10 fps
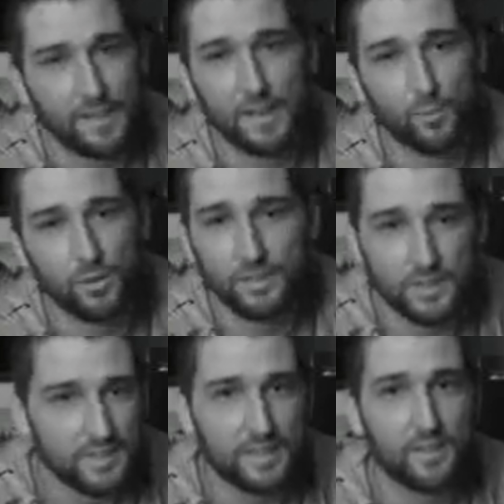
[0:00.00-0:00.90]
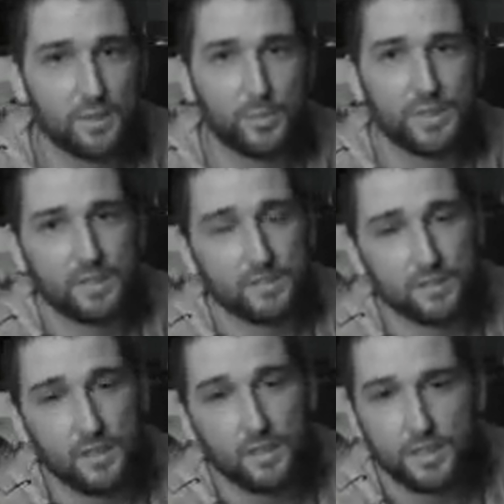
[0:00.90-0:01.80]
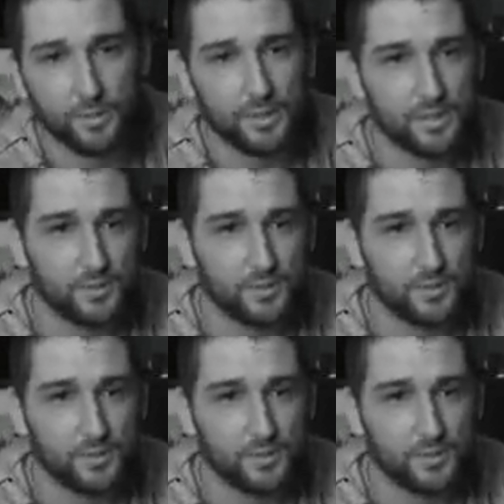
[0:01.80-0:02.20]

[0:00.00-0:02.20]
and they get worried, they send out the big guns. 2